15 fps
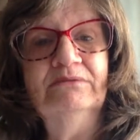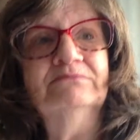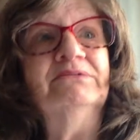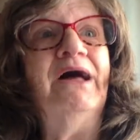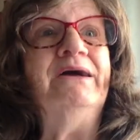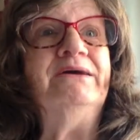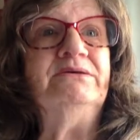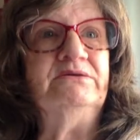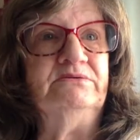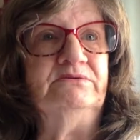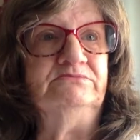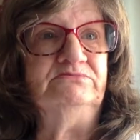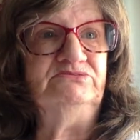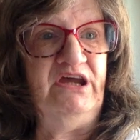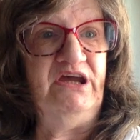like
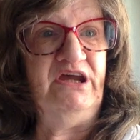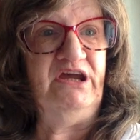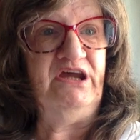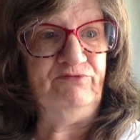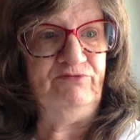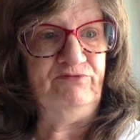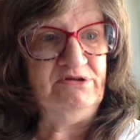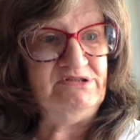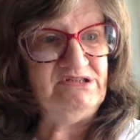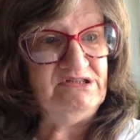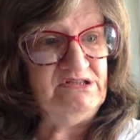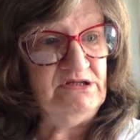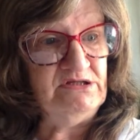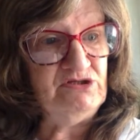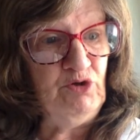take for
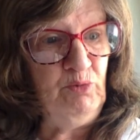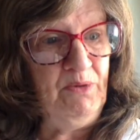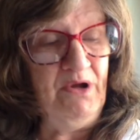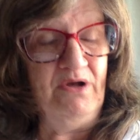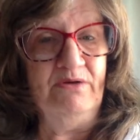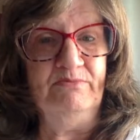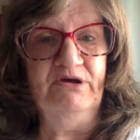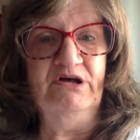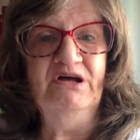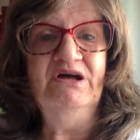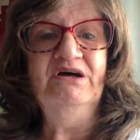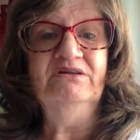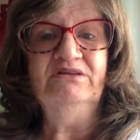instance Obama,